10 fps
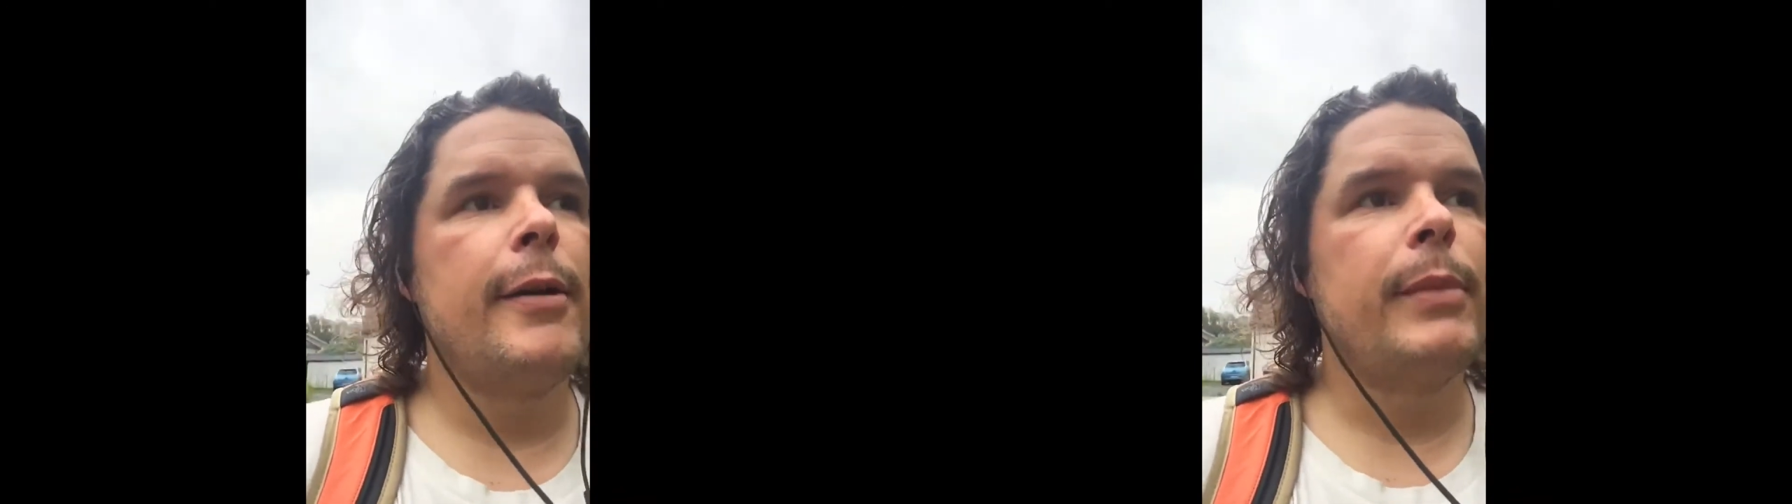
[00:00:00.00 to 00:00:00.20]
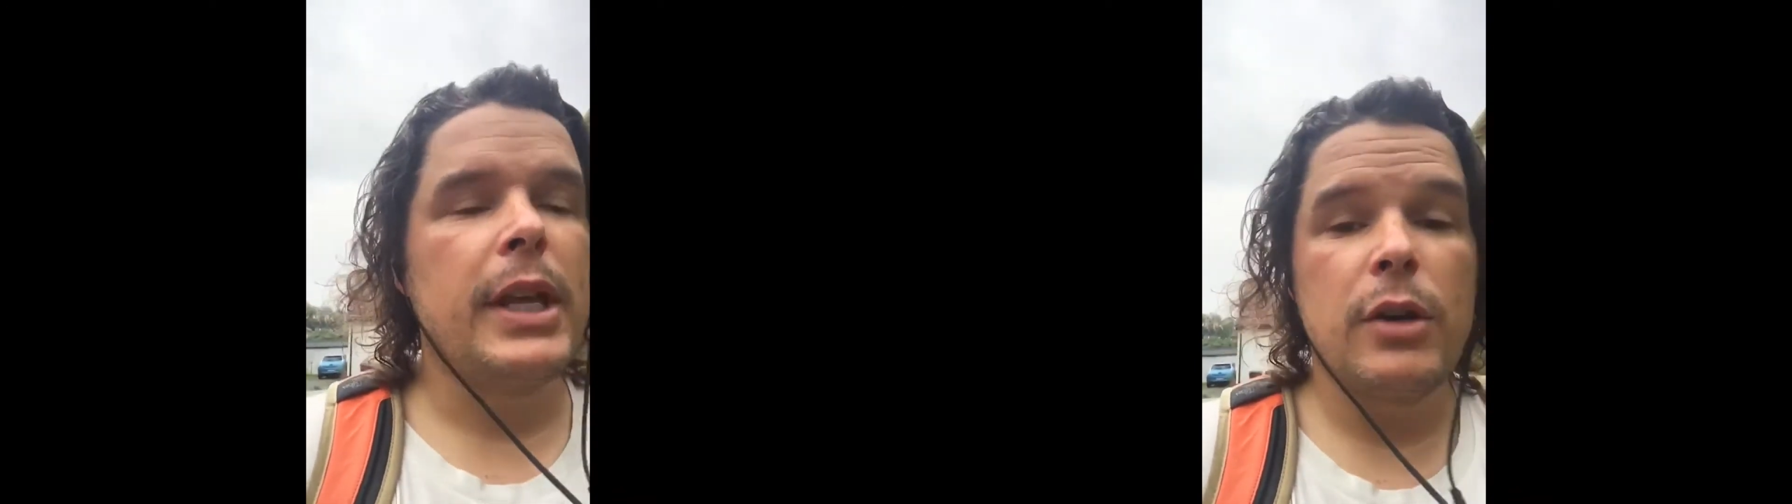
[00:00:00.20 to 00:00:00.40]

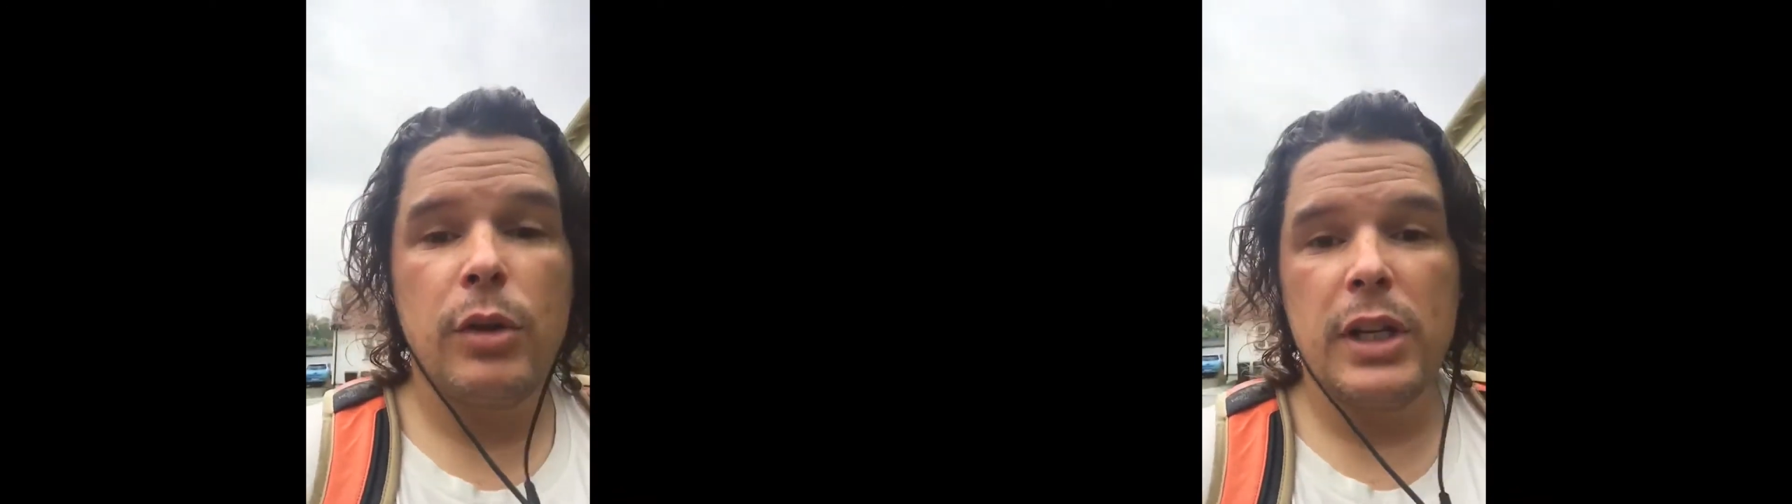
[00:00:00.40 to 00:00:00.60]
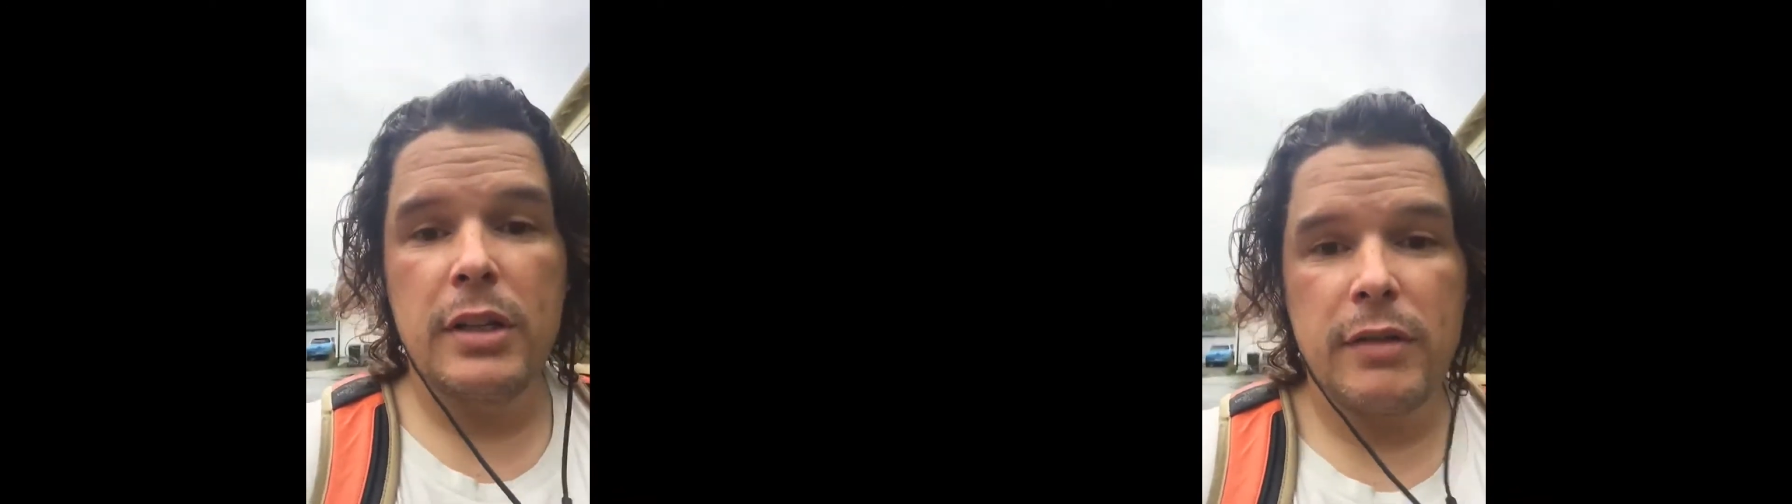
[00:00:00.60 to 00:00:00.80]

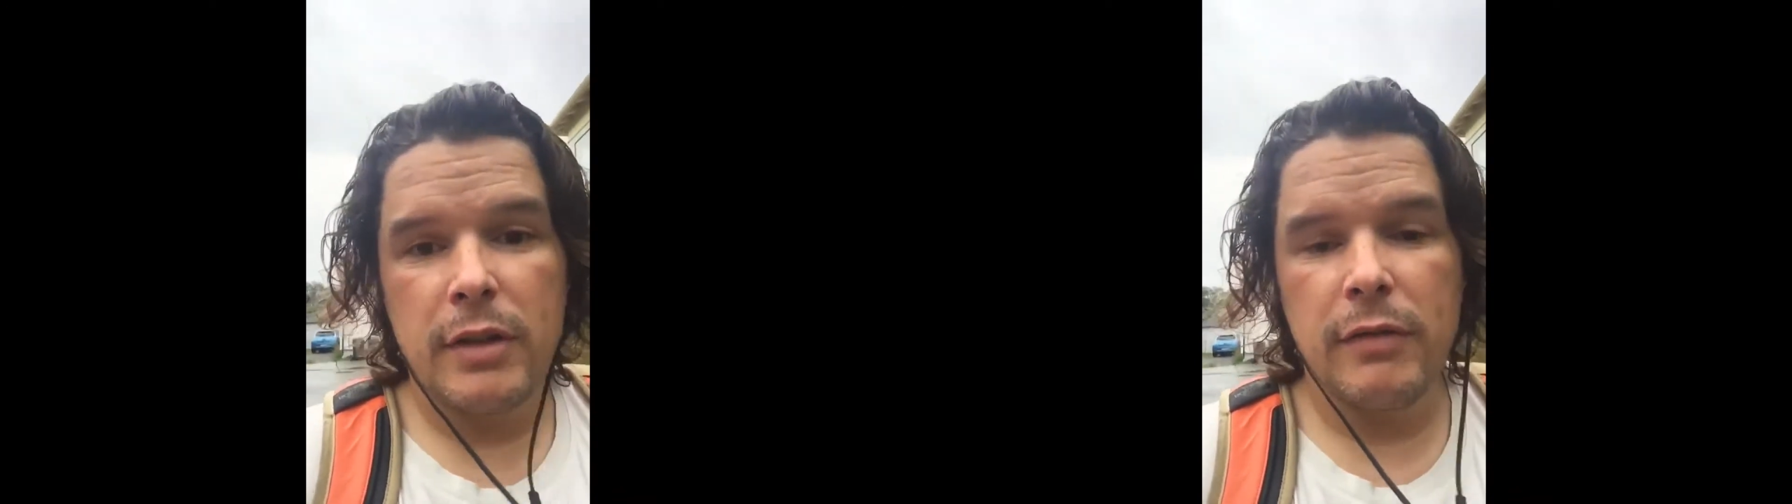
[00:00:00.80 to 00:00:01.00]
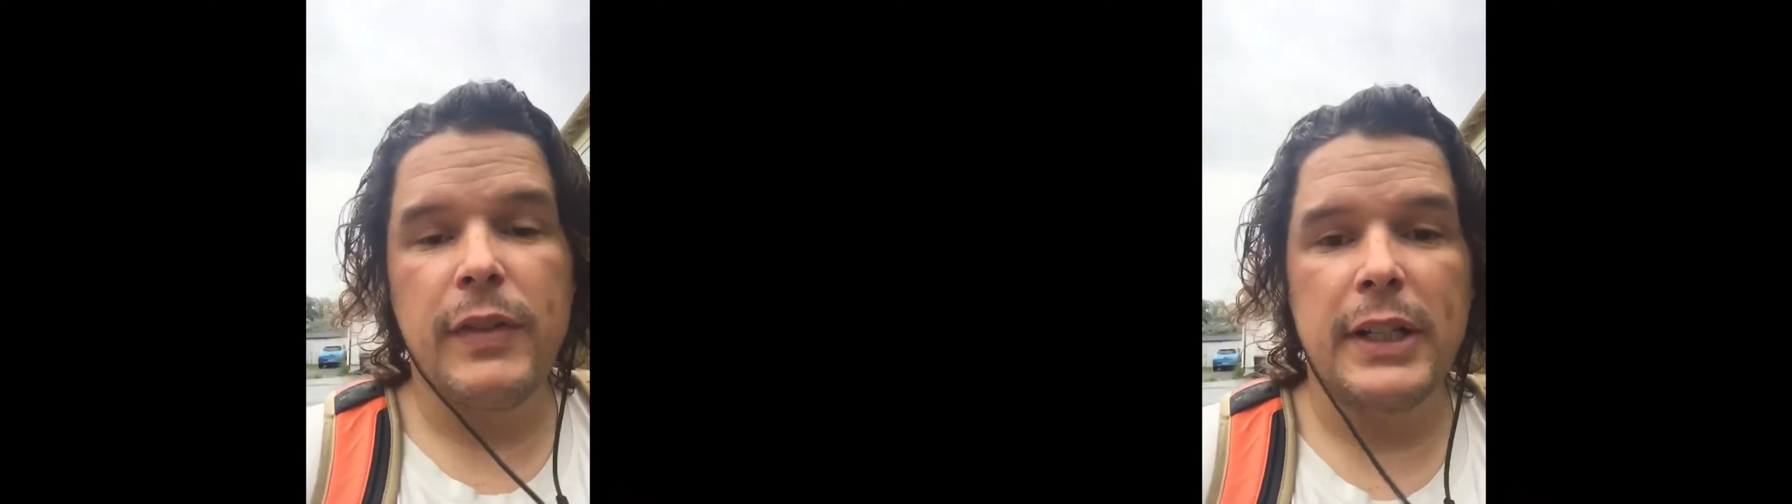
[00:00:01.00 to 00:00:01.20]
increased
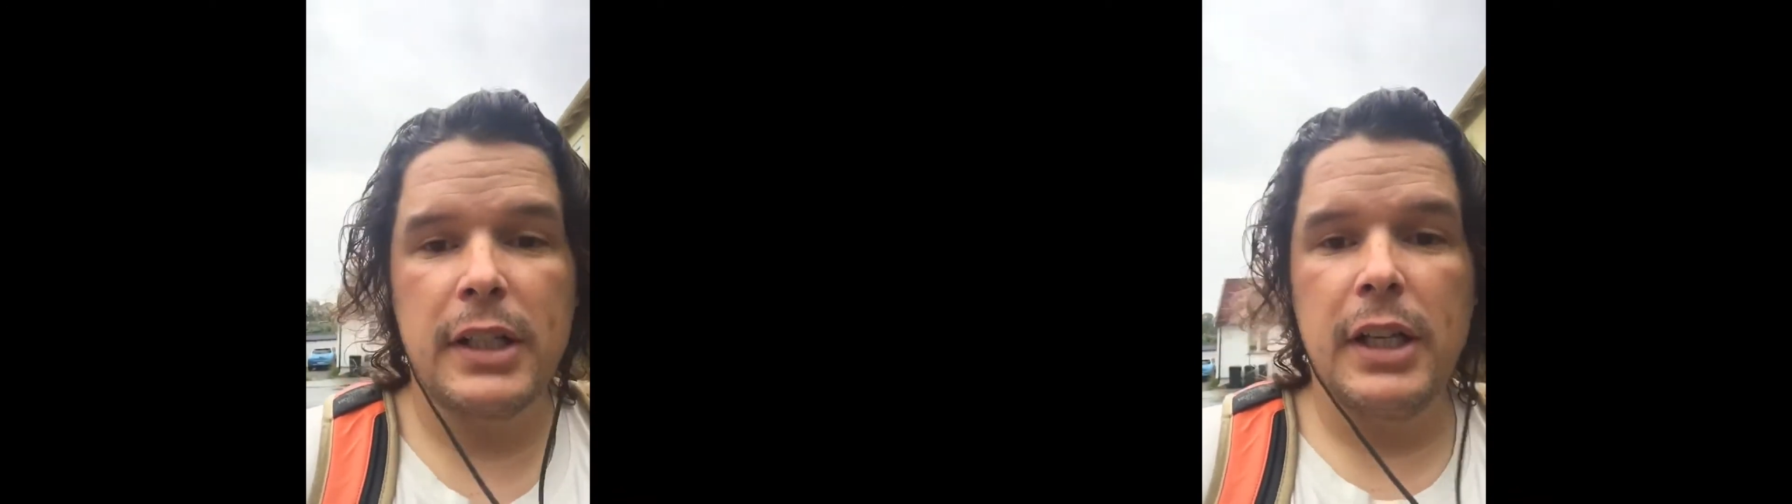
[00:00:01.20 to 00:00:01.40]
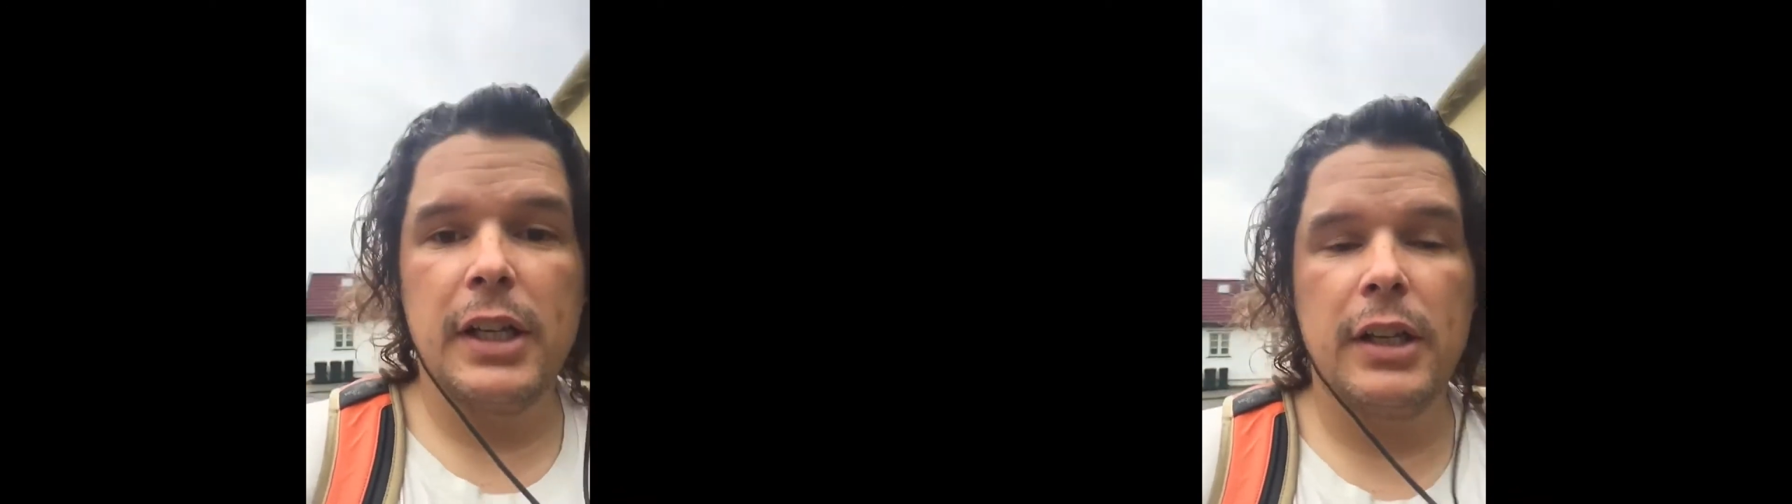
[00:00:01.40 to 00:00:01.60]

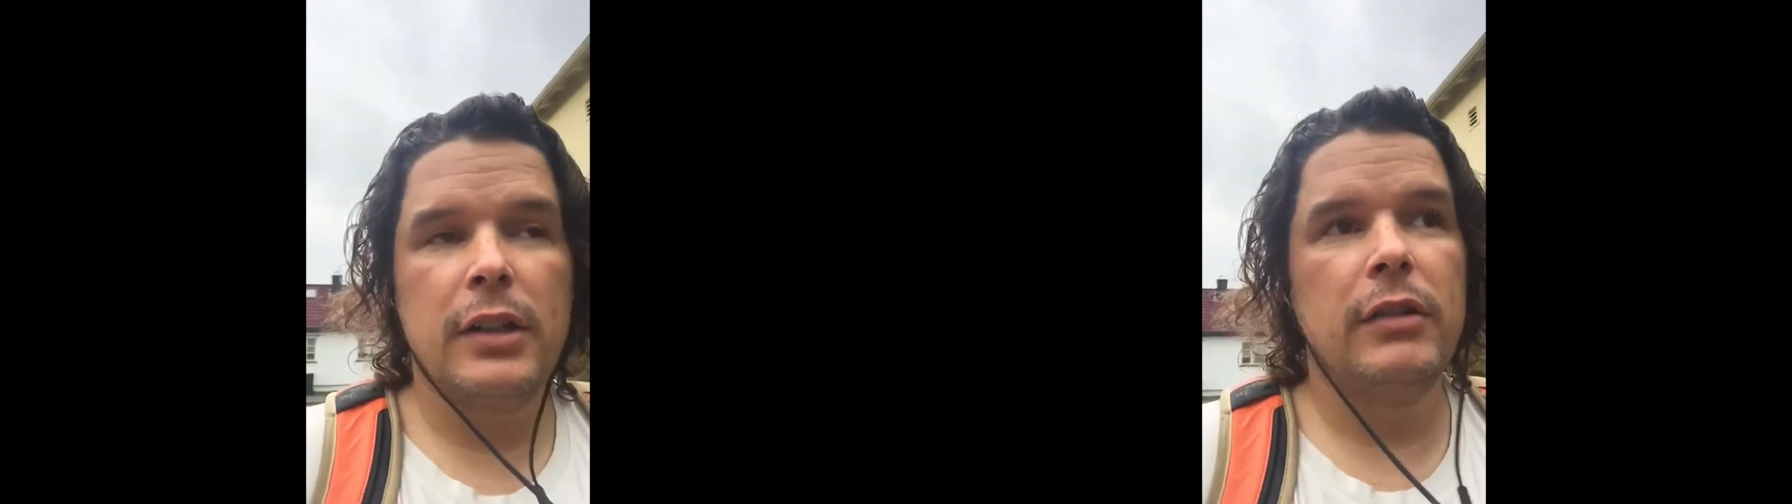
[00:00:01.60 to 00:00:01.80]
vascular